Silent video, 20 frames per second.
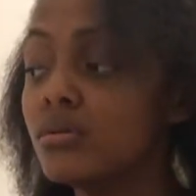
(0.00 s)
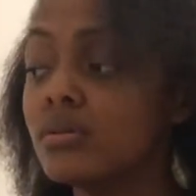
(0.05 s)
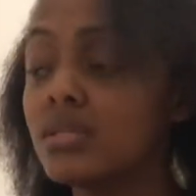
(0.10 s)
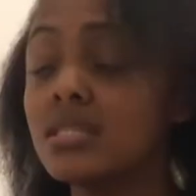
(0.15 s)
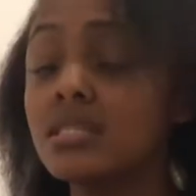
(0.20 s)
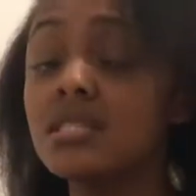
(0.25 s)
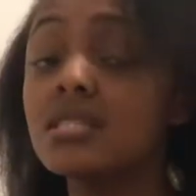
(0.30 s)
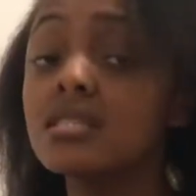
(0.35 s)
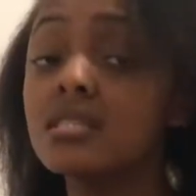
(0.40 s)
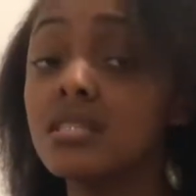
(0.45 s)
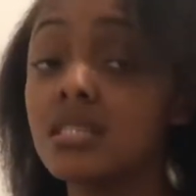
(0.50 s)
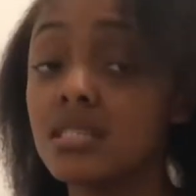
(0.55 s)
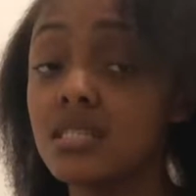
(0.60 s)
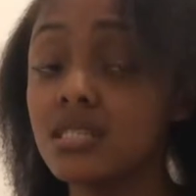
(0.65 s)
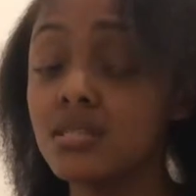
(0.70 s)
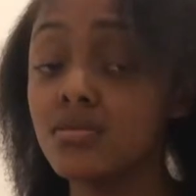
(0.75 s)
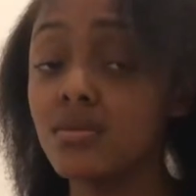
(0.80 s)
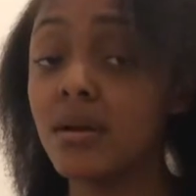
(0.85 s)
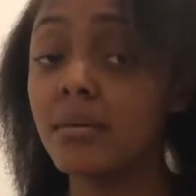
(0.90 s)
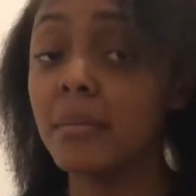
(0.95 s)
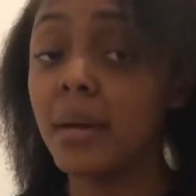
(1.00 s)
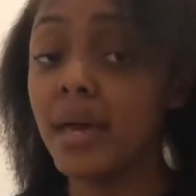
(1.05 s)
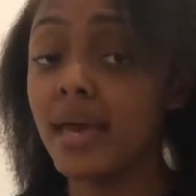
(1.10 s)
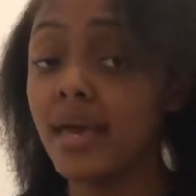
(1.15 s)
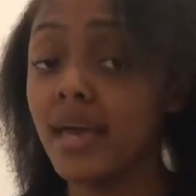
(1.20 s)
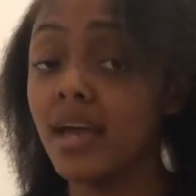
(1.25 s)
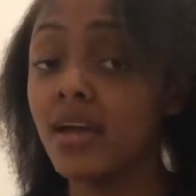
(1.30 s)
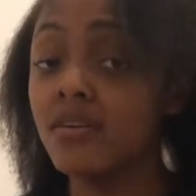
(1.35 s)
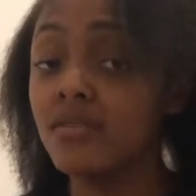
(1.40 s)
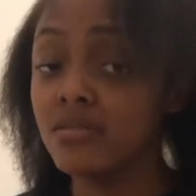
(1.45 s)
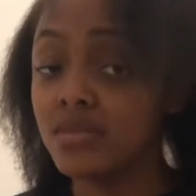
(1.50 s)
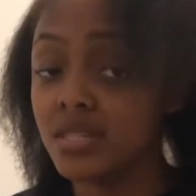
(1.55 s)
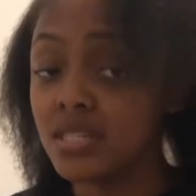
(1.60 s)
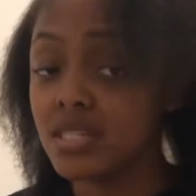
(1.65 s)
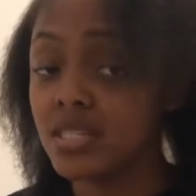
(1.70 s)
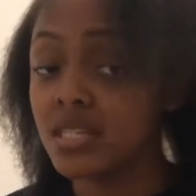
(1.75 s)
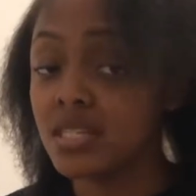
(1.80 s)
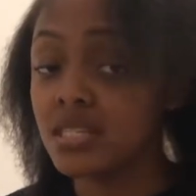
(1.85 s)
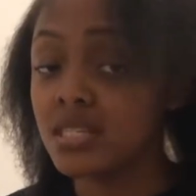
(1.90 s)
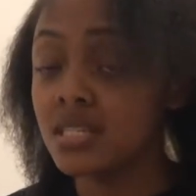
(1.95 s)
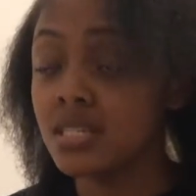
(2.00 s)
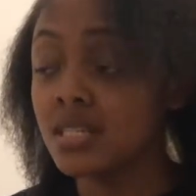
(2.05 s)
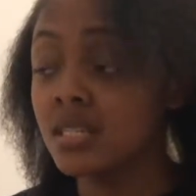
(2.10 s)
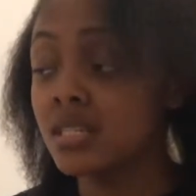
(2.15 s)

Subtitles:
This is where my hair reaches.